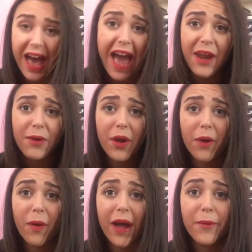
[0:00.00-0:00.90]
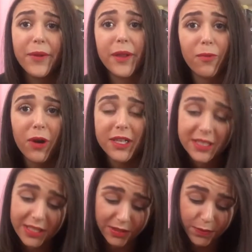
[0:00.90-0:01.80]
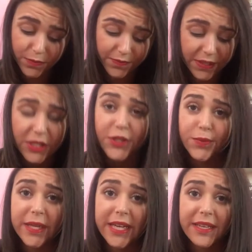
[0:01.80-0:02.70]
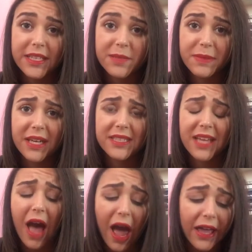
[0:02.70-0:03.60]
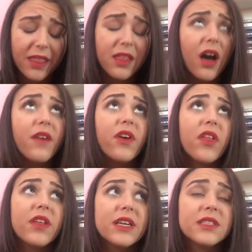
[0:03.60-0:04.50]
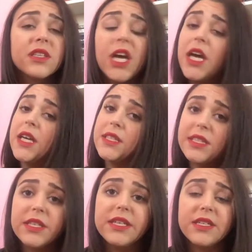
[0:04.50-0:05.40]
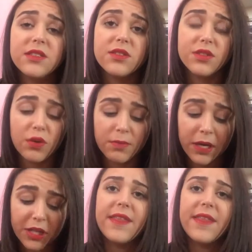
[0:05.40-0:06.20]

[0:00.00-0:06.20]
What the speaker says: I don't know, I really want to finish reading this because I love this series so much.